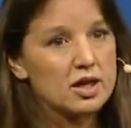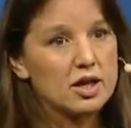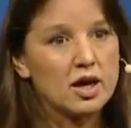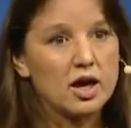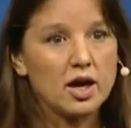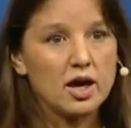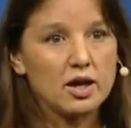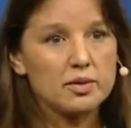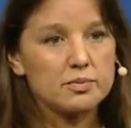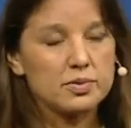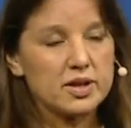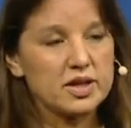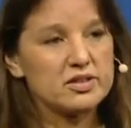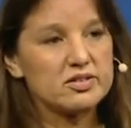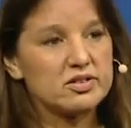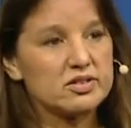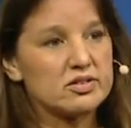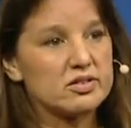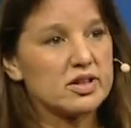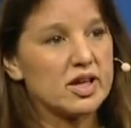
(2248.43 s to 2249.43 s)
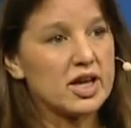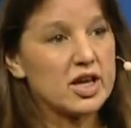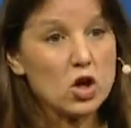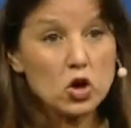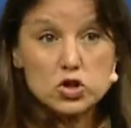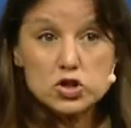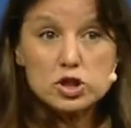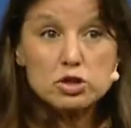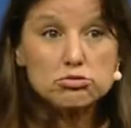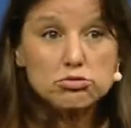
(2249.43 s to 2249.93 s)
on places like
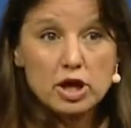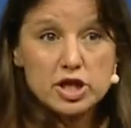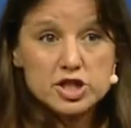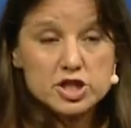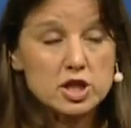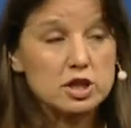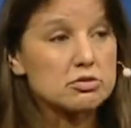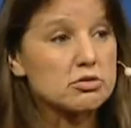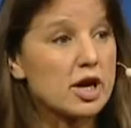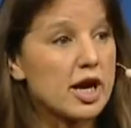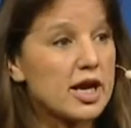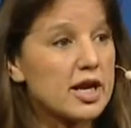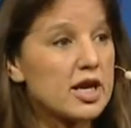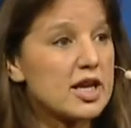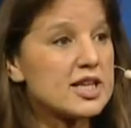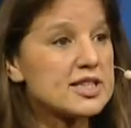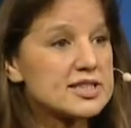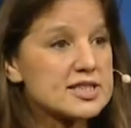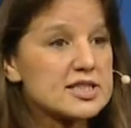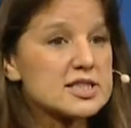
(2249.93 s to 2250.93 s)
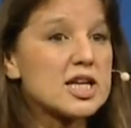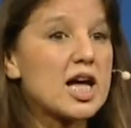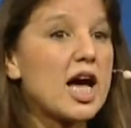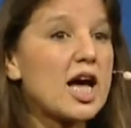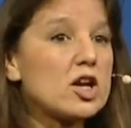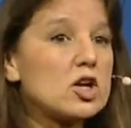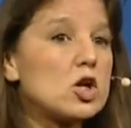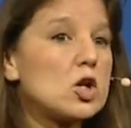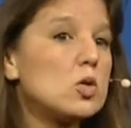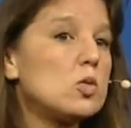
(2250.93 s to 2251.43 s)
also Russia, right? It's
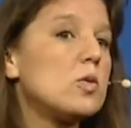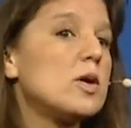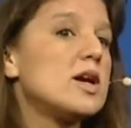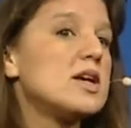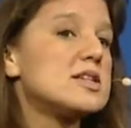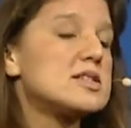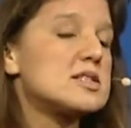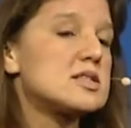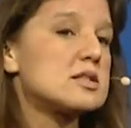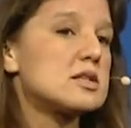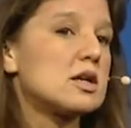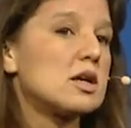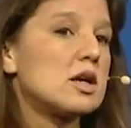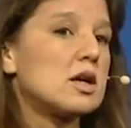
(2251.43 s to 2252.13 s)
not always